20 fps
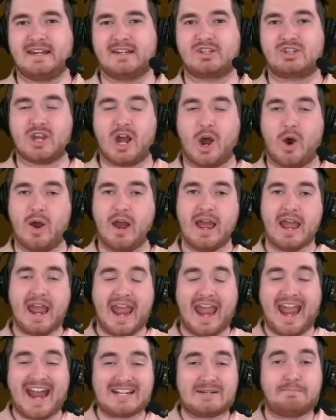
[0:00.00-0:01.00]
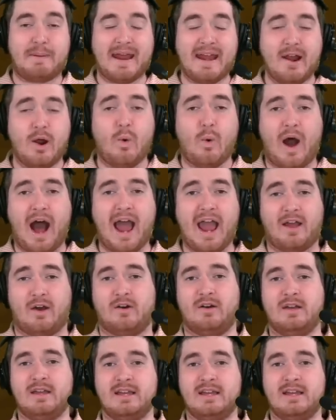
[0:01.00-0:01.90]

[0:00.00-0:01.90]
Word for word: So it's been a while